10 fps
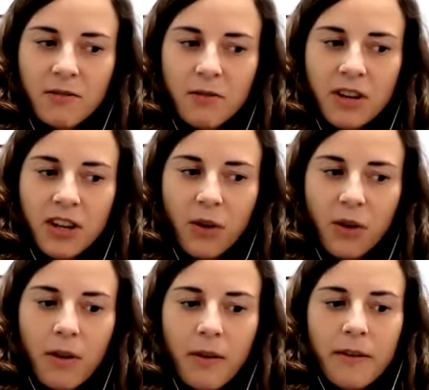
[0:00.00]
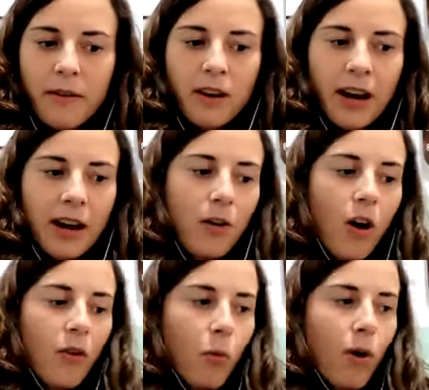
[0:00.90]
you know like
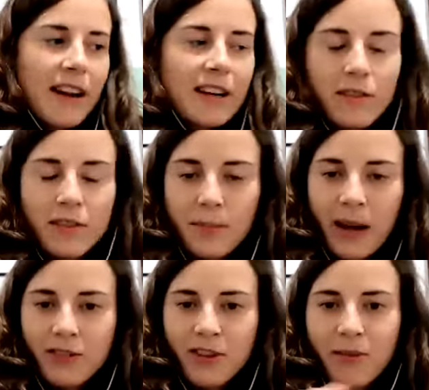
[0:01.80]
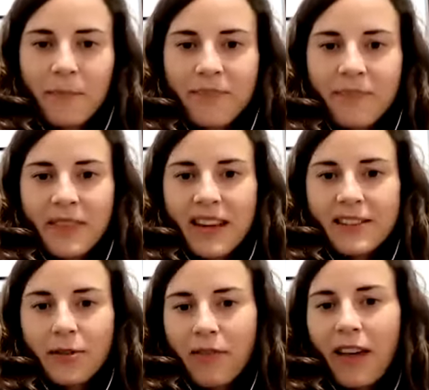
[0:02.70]
on one end of the spectrum there's
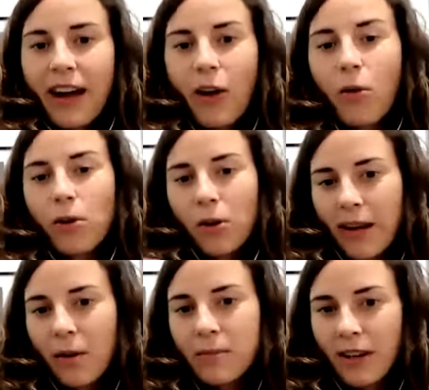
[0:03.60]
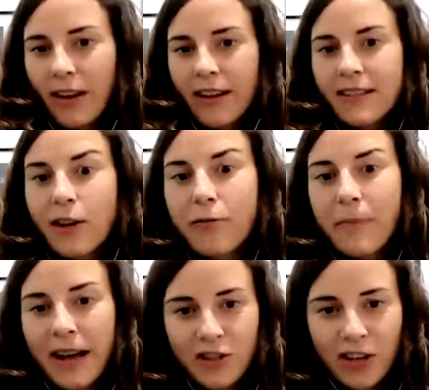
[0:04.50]
sort of that all the way up to like
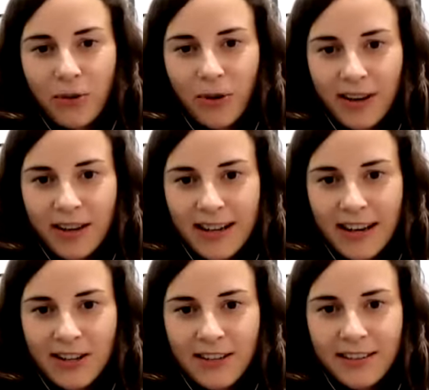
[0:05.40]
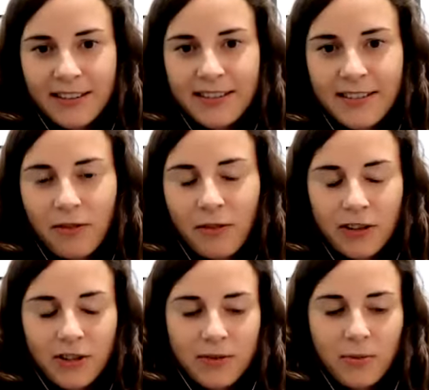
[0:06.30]
self-managing organizations which
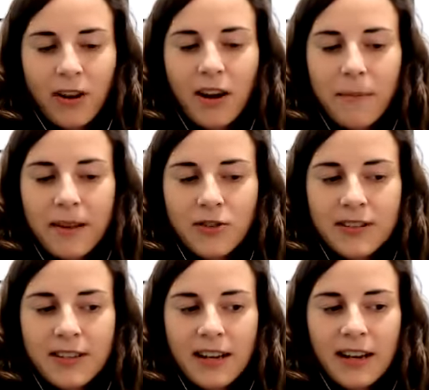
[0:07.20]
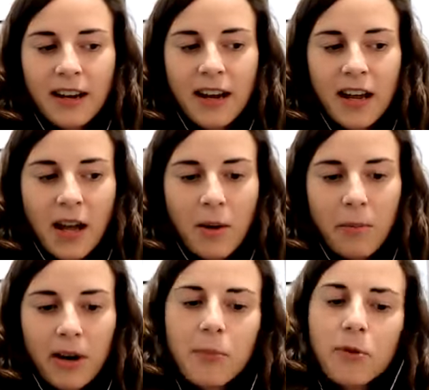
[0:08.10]
is what i'm interested in
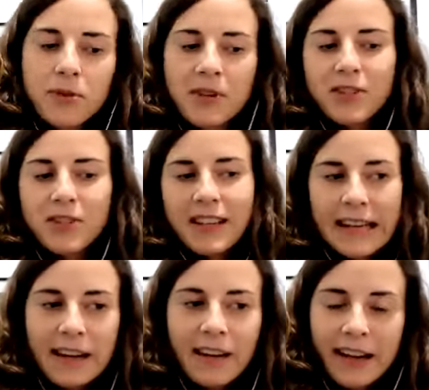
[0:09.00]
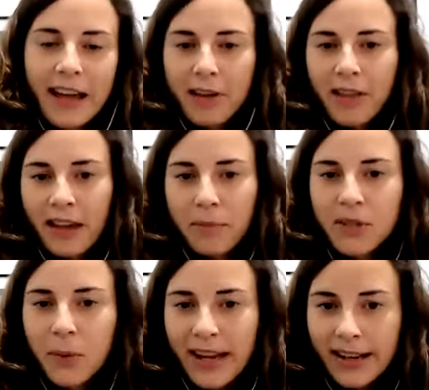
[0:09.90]
but i'm also interested in like everything in
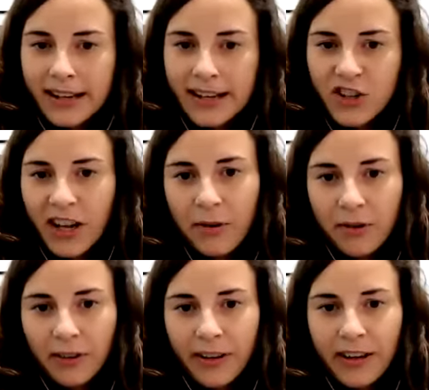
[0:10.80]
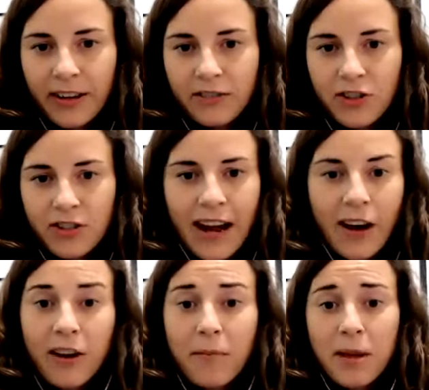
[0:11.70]
between and in general like just how
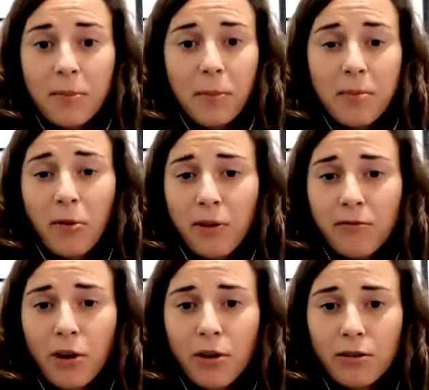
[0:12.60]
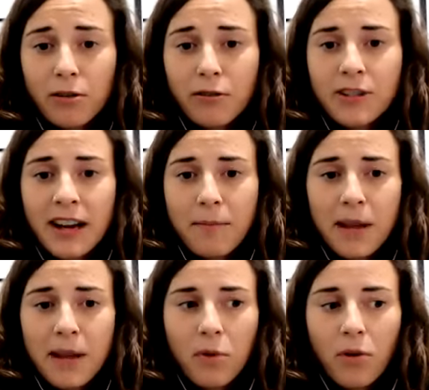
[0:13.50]
can people be more involved and
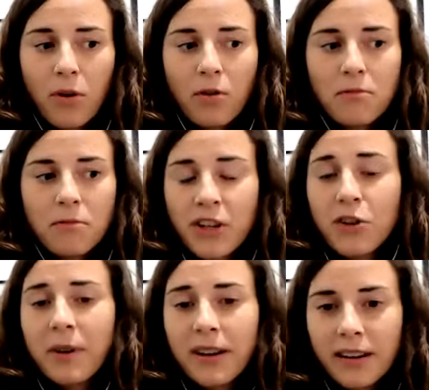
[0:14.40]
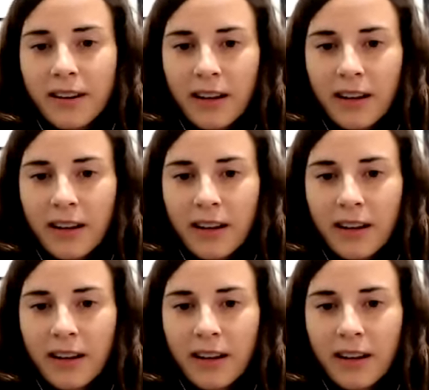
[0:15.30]
be more human